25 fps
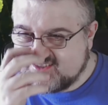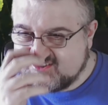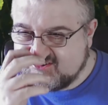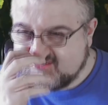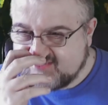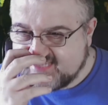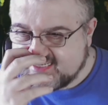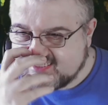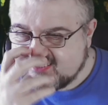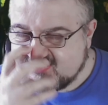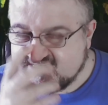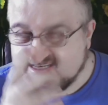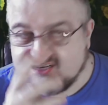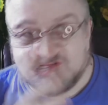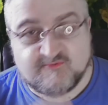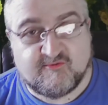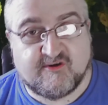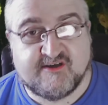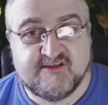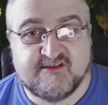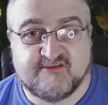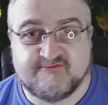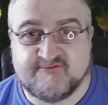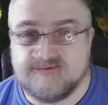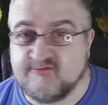this is a
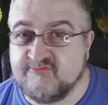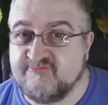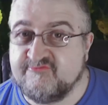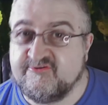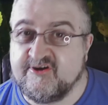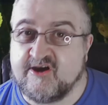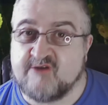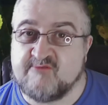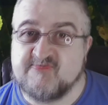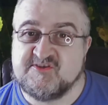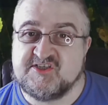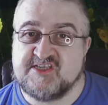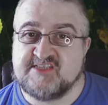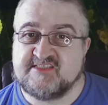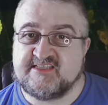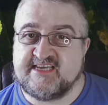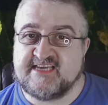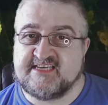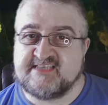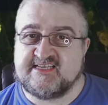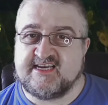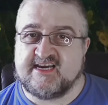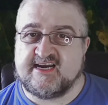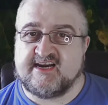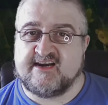wonderful film. Just
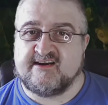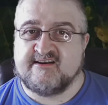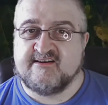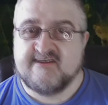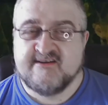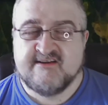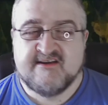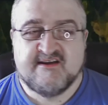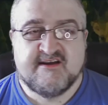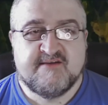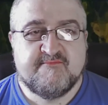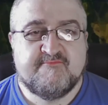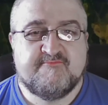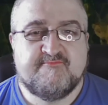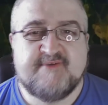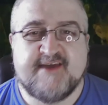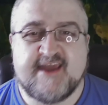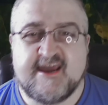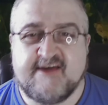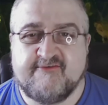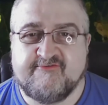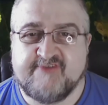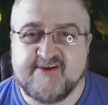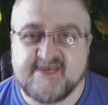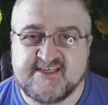it's a
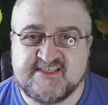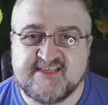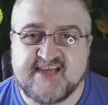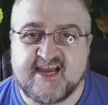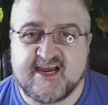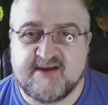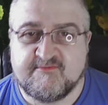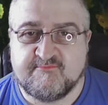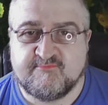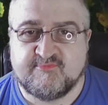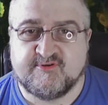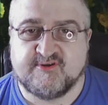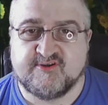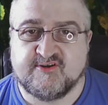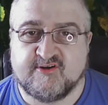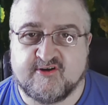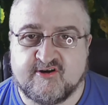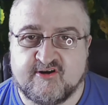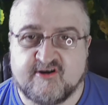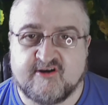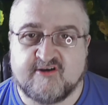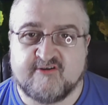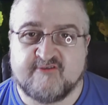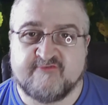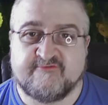perfect example
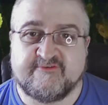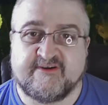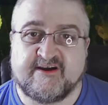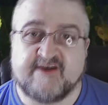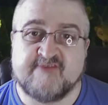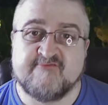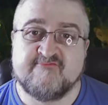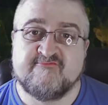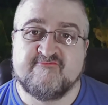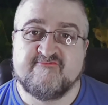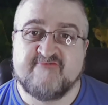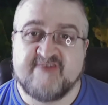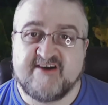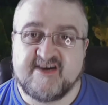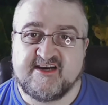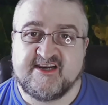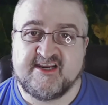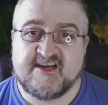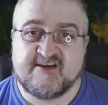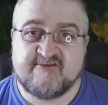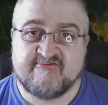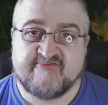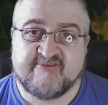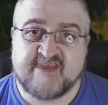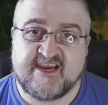of a really
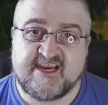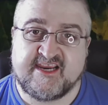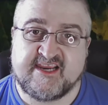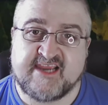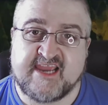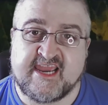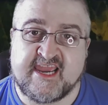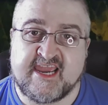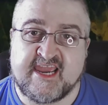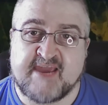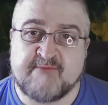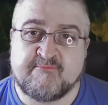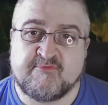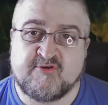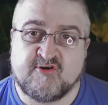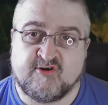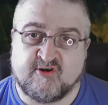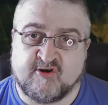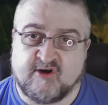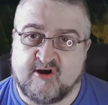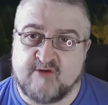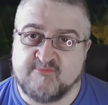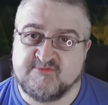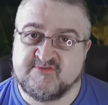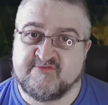great um,
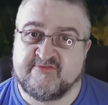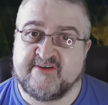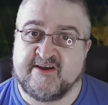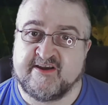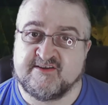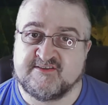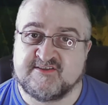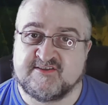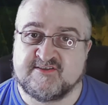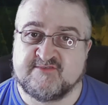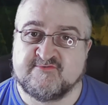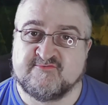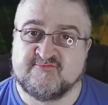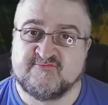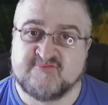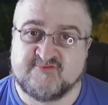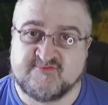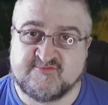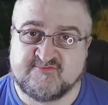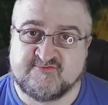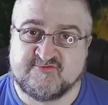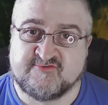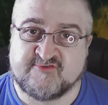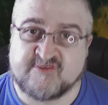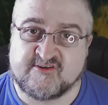cops versus
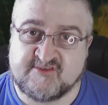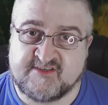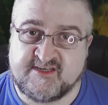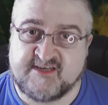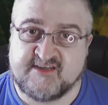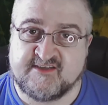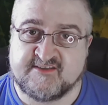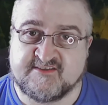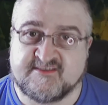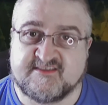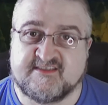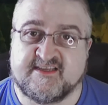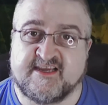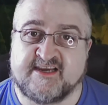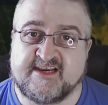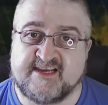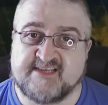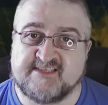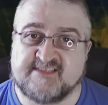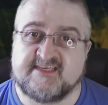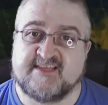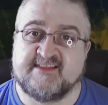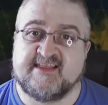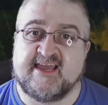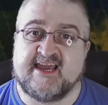drug dealers thing. It's
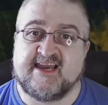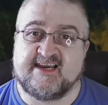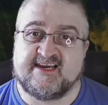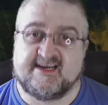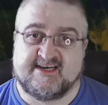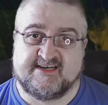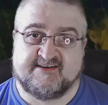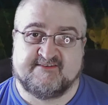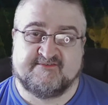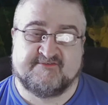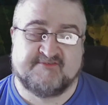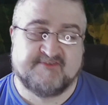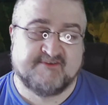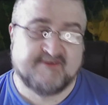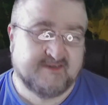that kind of